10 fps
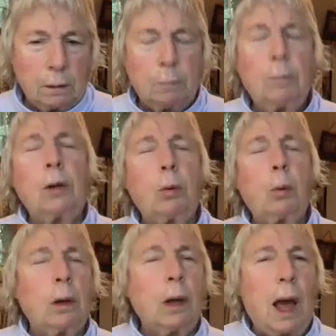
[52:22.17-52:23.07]

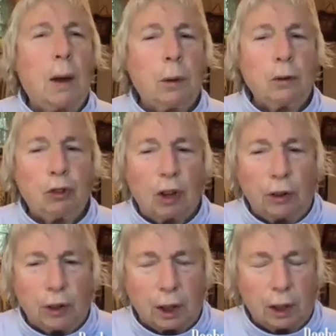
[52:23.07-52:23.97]
Between now and
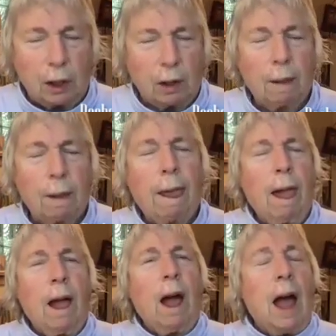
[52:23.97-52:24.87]
Sunday,
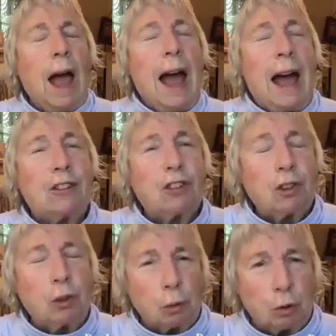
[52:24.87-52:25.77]

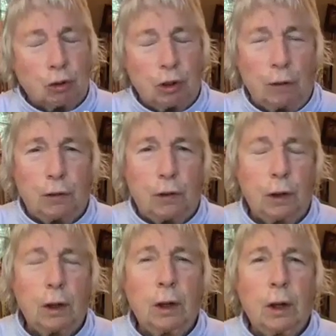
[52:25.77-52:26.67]
ask yourself,
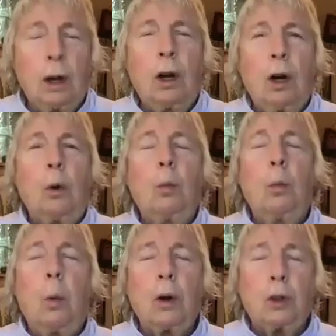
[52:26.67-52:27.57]

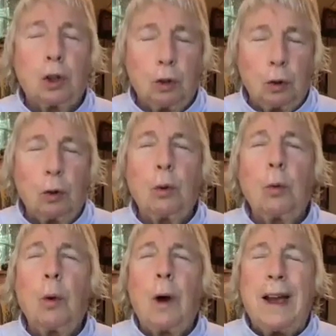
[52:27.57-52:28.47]
what
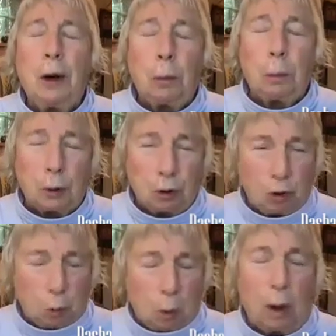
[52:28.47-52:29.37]
help
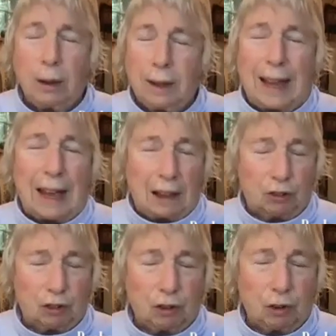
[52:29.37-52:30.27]
do I
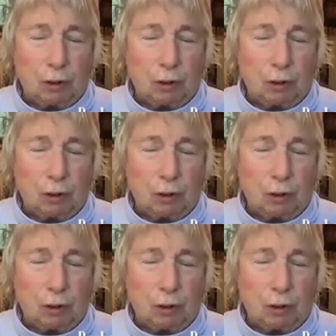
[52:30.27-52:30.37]
ask?